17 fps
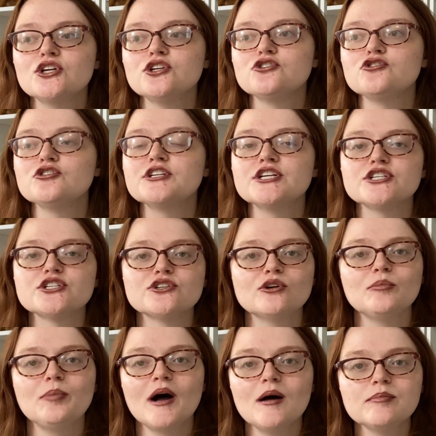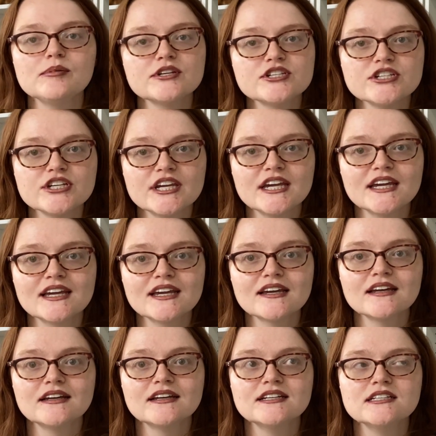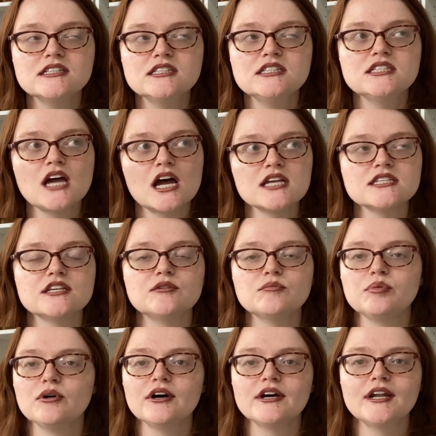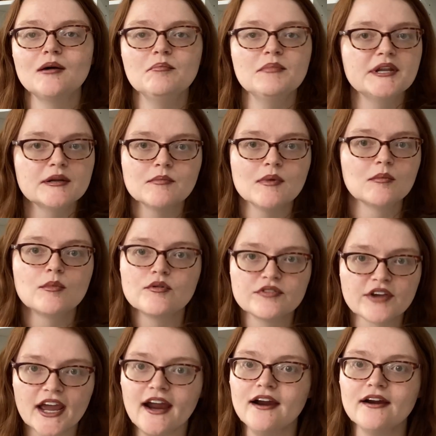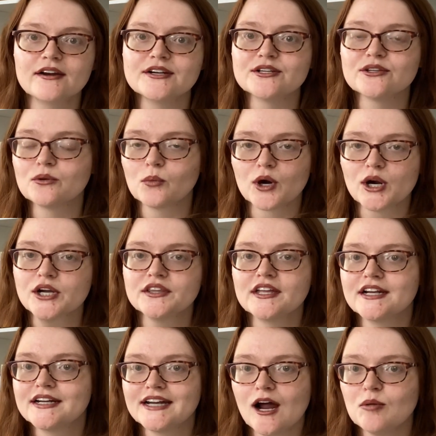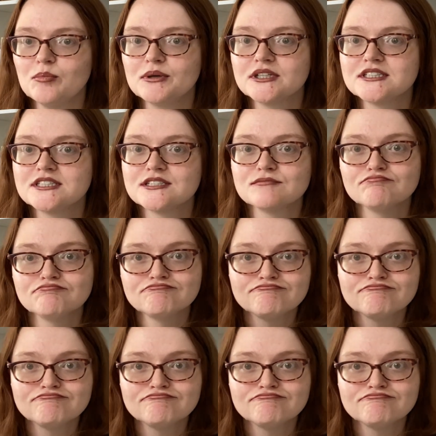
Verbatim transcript: traditional publishing doesn't put a minimum of care into the work that it outputs,